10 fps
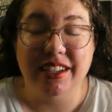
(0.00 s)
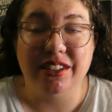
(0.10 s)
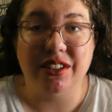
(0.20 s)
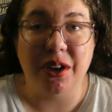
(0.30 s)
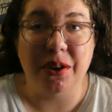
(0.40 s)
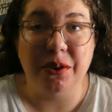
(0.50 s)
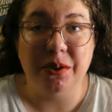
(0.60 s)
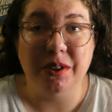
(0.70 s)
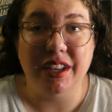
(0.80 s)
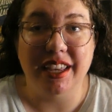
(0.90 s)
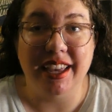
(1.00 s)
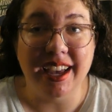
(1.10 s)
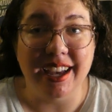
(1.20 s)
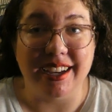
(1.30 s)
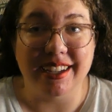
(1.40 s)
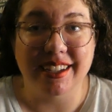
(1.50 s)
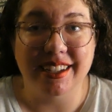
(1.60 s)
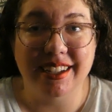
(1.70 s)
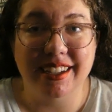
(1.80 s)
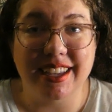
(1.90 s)
So yeah,
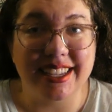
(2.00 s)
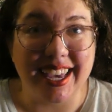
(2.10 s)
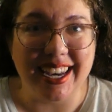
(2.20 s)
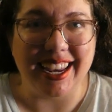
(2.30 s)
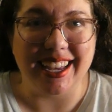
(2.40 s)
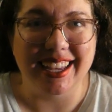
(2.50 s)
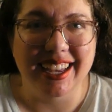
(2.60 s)
exciting.